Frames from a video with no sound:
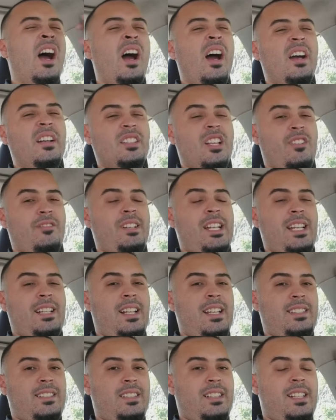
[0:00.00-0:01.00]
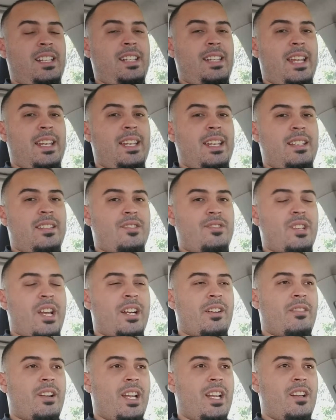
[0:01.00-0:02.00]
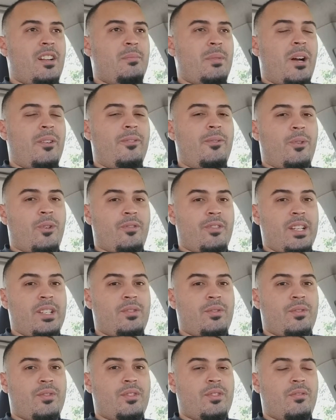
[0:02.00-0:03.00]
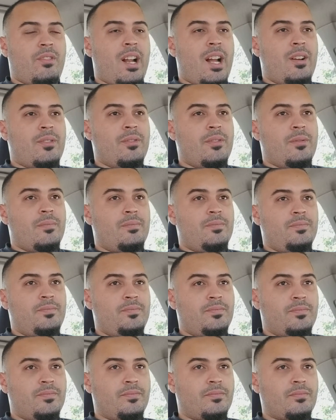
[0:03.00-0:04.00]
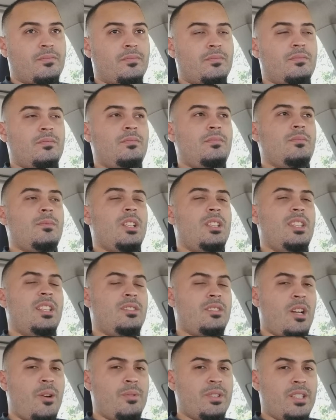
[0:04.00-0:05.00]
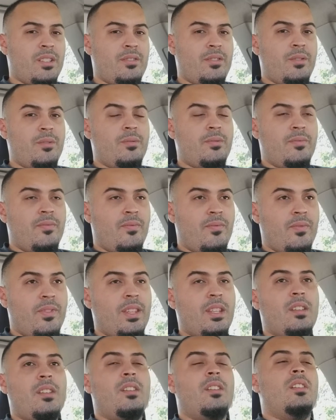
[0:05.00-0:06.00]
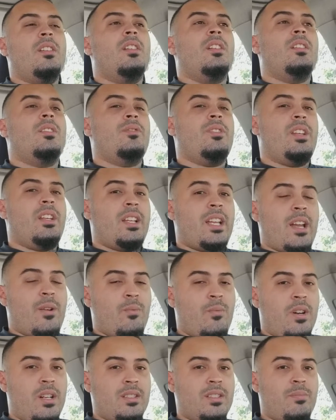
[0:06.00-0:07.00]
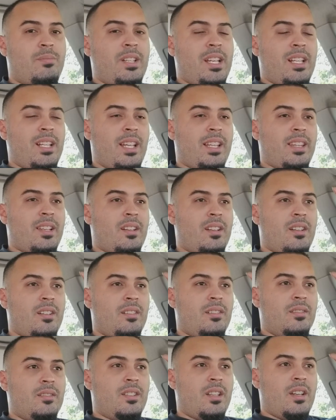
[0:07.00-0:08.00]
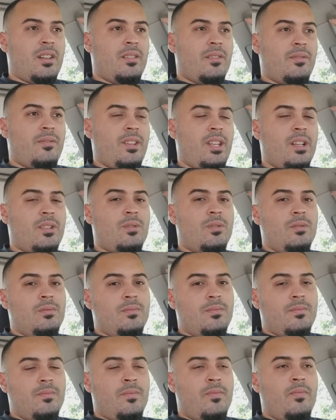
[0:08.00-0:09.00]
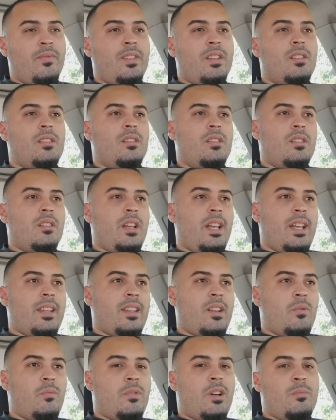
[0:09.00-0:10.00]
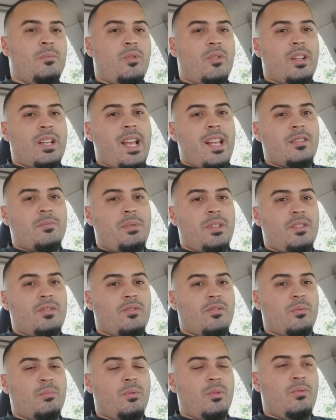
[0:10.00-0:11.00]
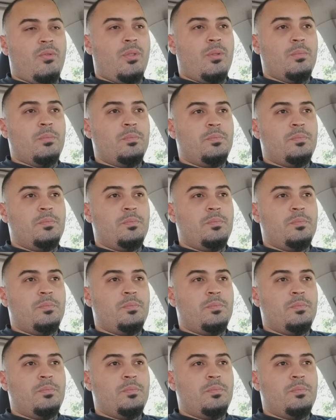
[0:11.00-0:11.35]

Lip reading: So realistically, they need to generate about 4 resources around. They start with the 2. They'll need to get 1 to play like their vehicle, and then 1 more to cast a piece of removal.